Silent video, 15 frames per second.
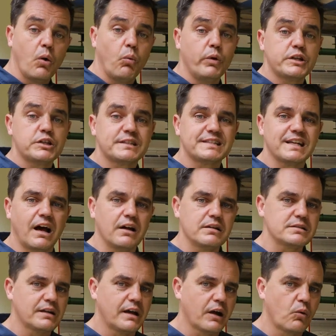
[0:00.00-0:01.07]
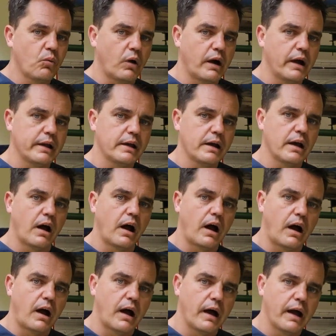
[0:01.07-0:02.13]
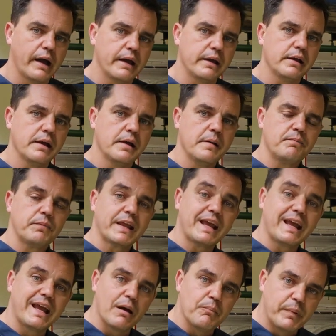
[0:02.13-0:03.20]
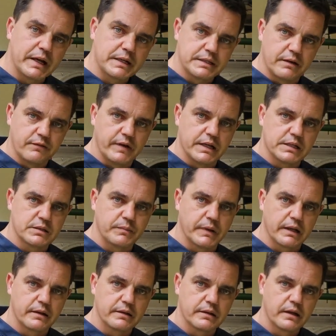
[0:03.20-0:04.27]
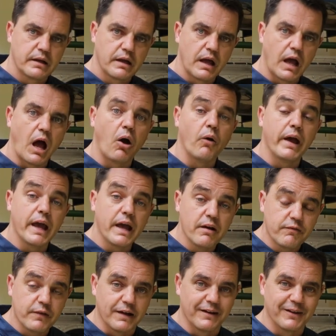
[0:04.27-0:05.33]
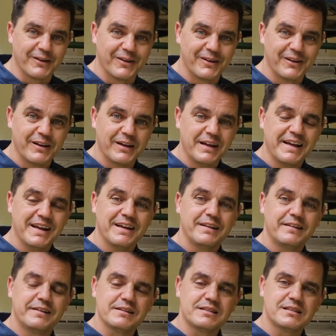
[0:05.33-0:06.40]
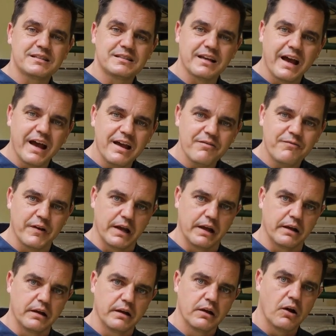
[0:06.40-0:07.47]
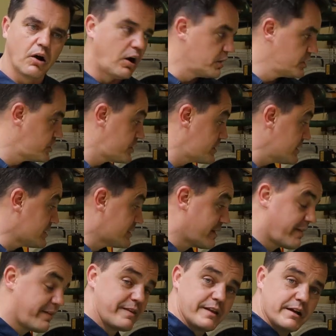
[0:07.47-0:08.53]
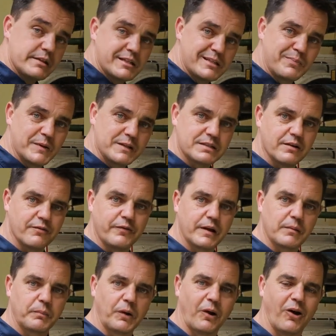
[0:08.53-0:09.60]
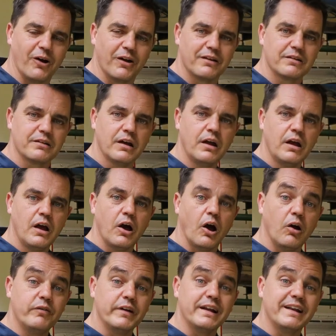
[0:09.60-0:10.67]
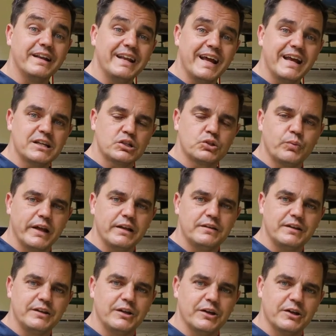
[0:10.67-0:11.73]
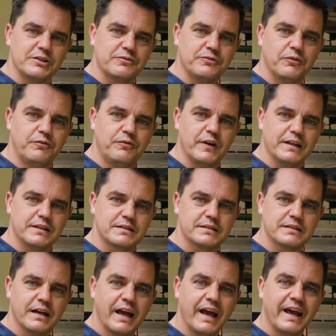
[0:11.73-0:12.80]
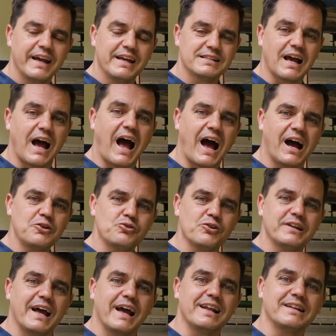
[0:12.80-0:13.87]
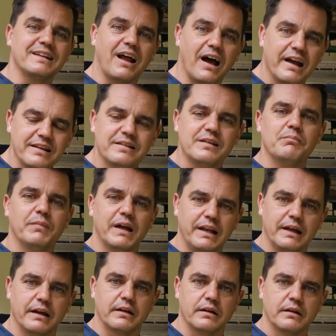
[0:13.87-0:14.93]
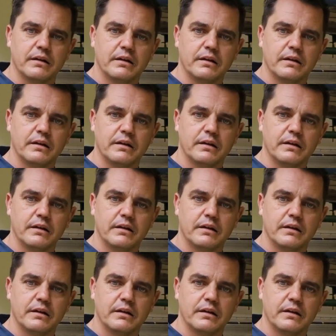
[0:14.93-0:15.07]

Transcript: which sounds like quite a high capex investment. However, the saving on just this specific plant over the next 20 years for WITS is 190 million.